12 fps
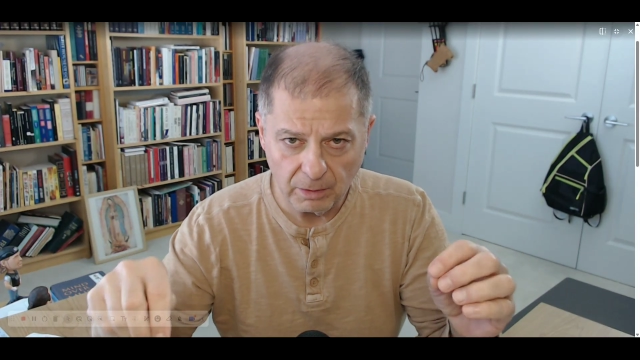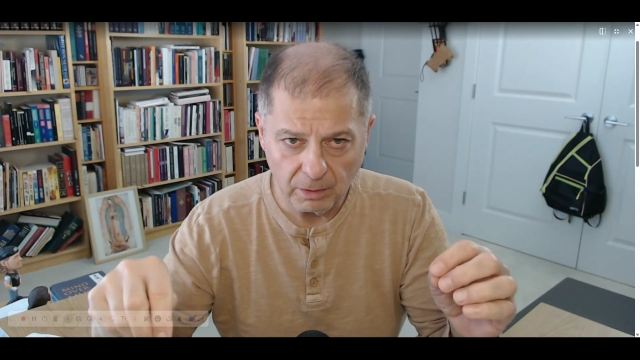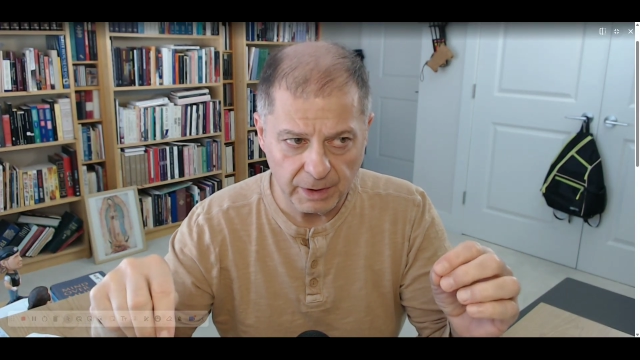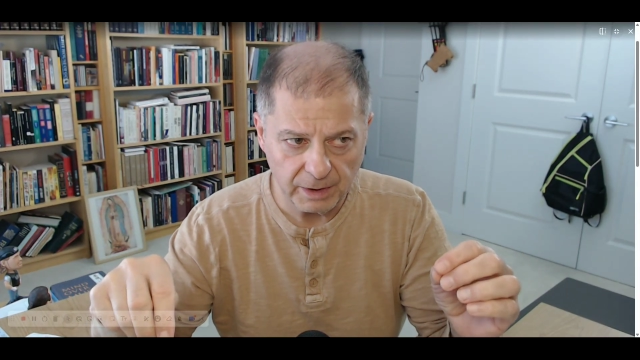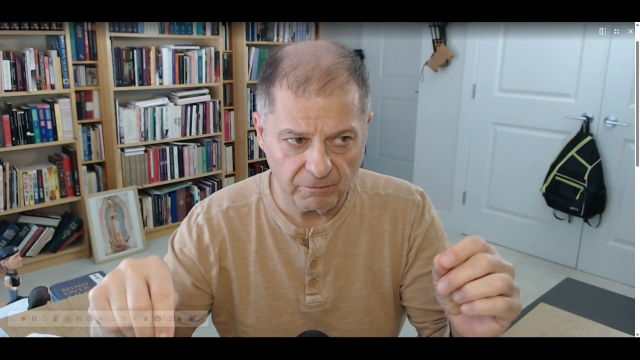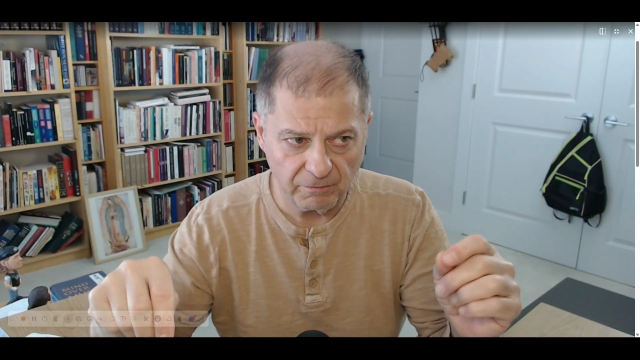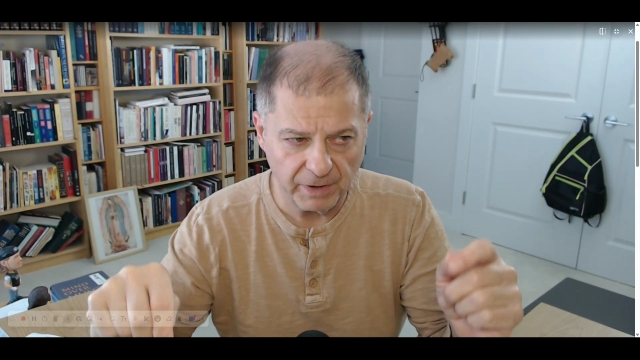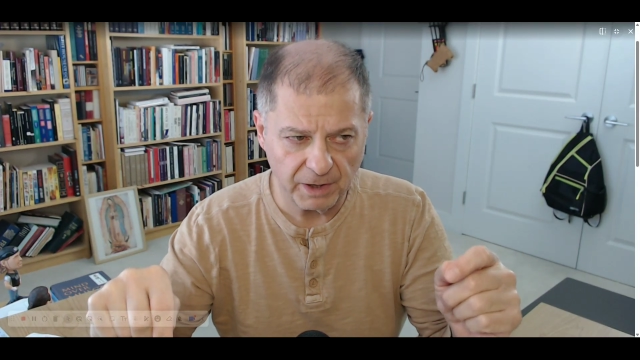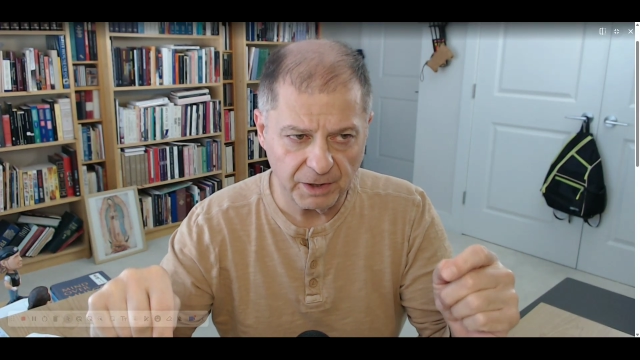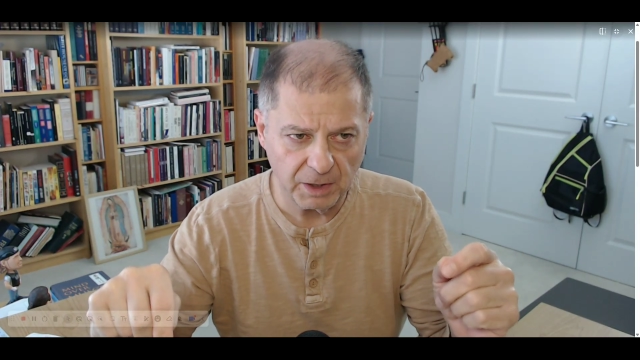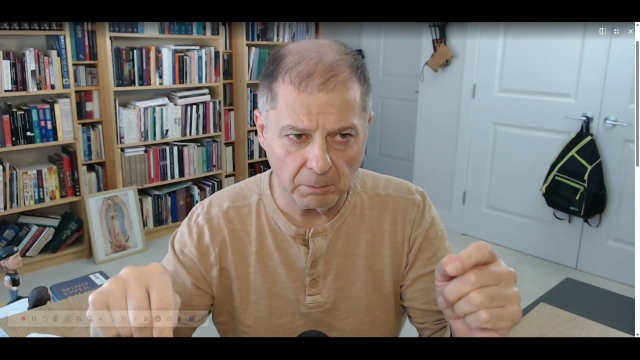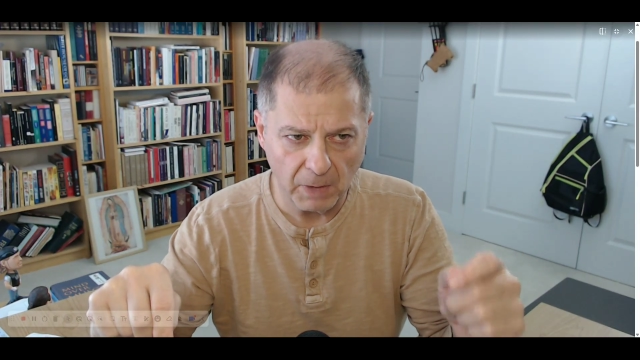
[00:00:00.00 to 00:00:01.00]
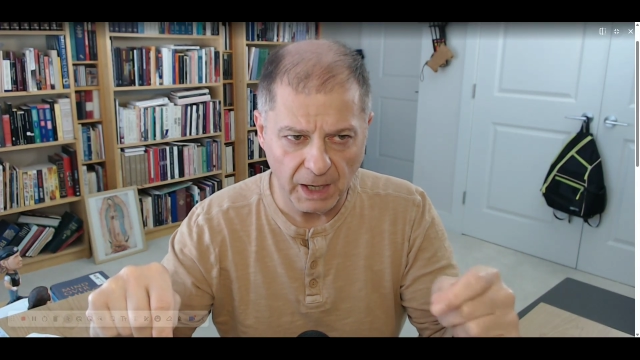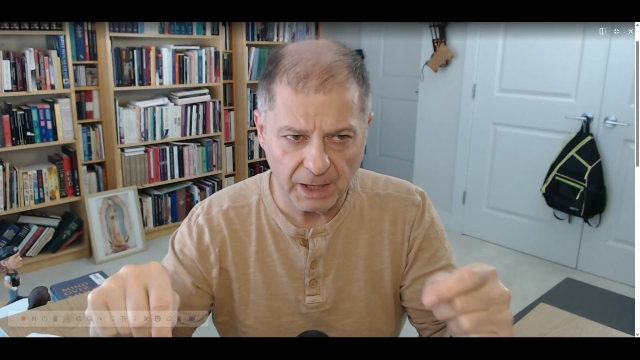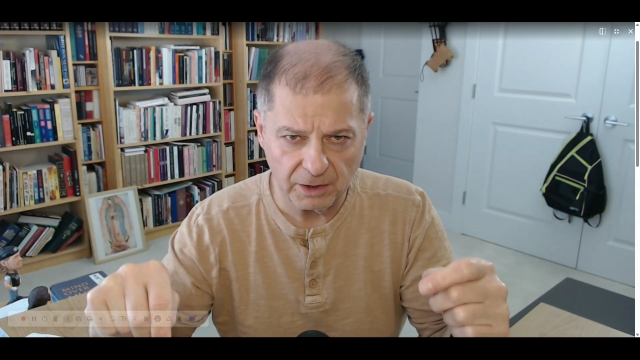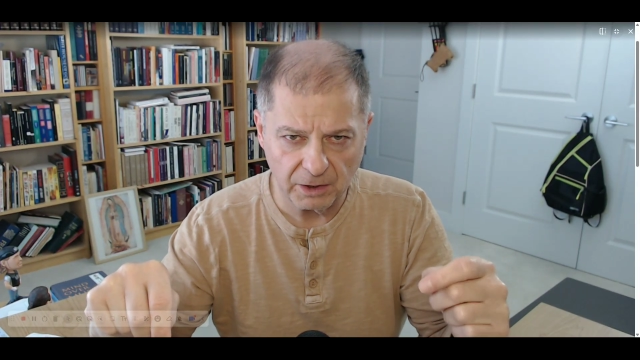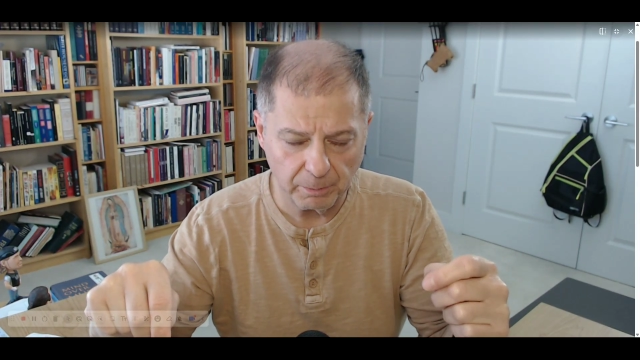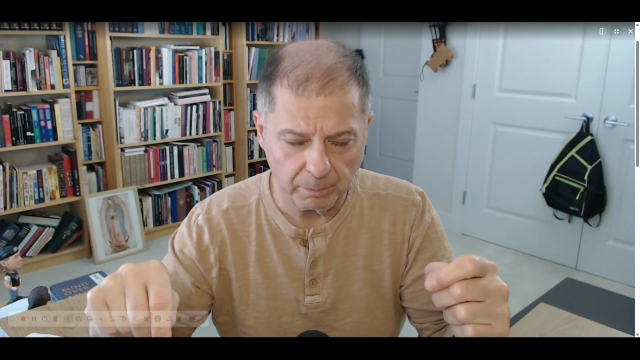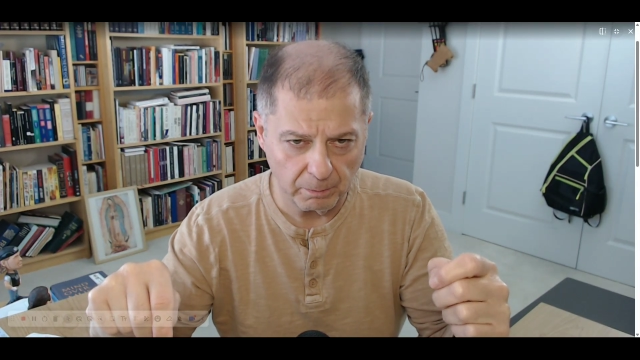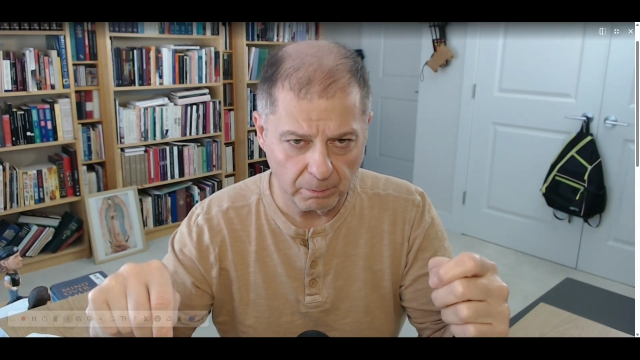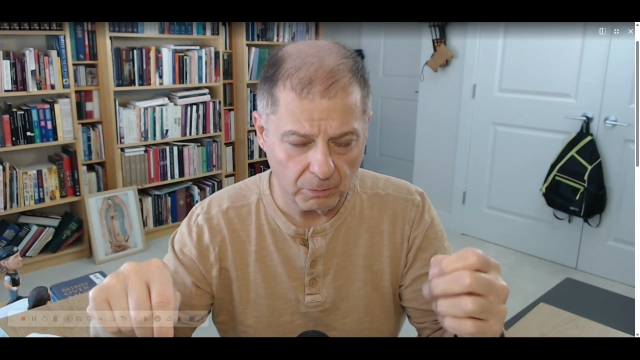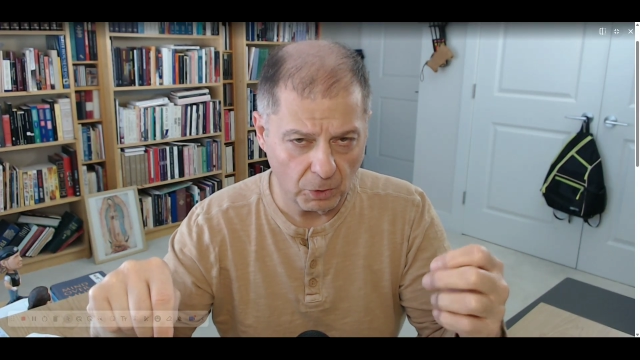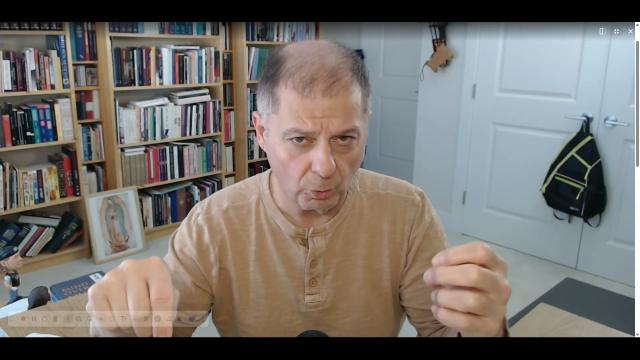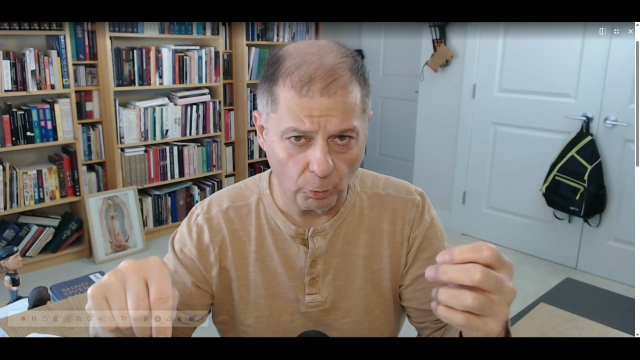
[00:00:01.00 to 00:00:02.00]
in very minor
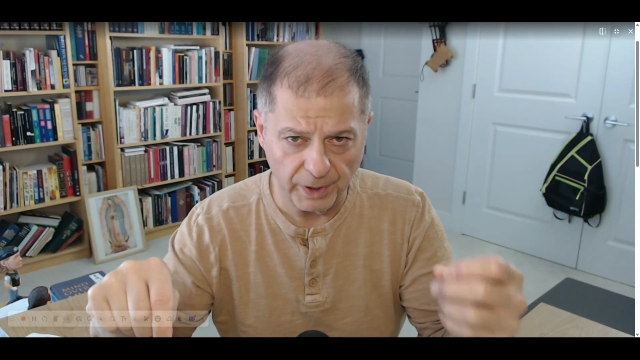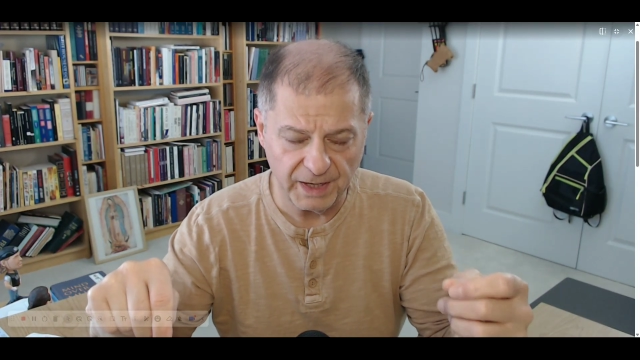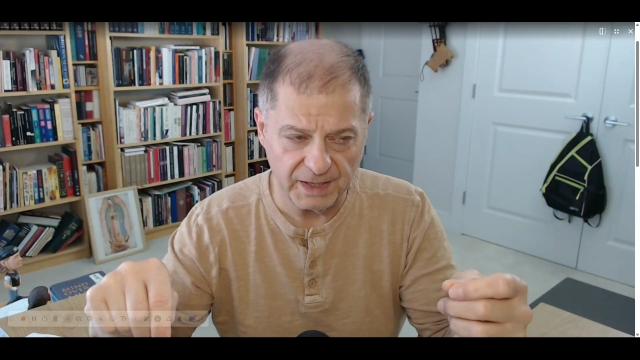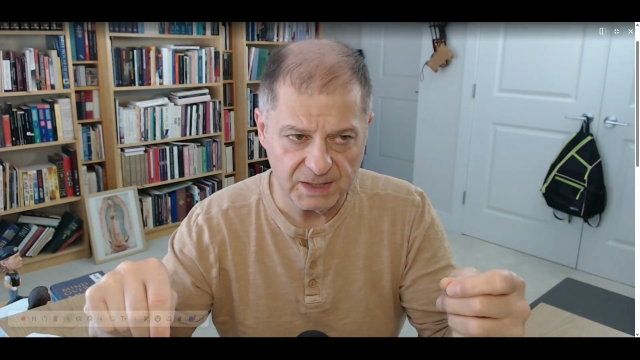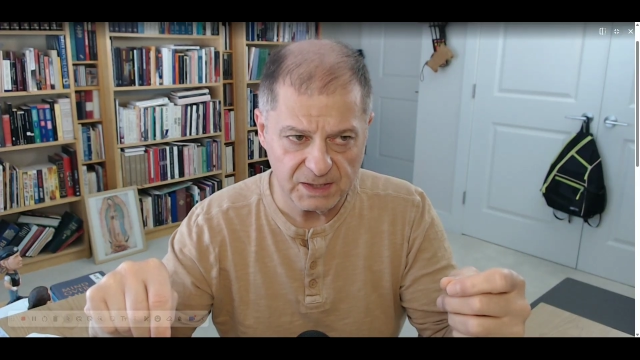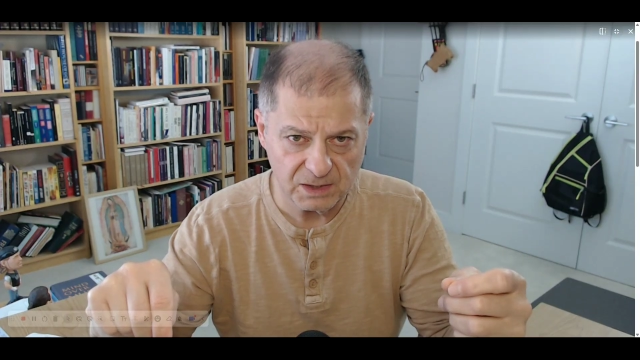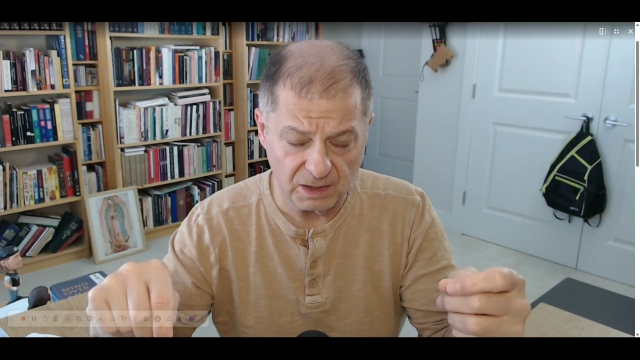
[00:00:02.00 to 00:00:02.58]
ways